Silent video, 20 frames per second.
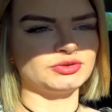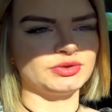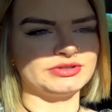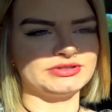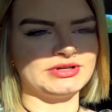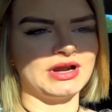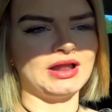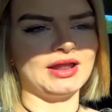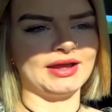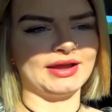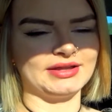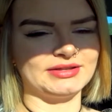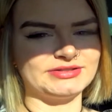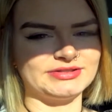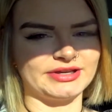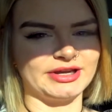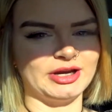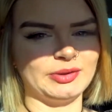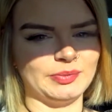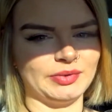So it's not like
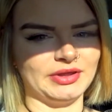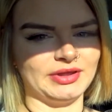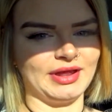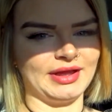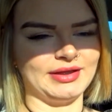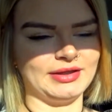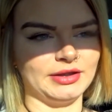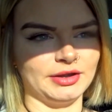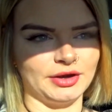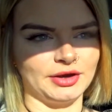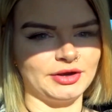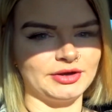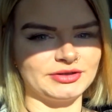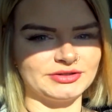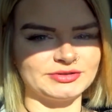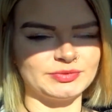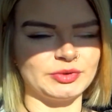it's gonna be like years,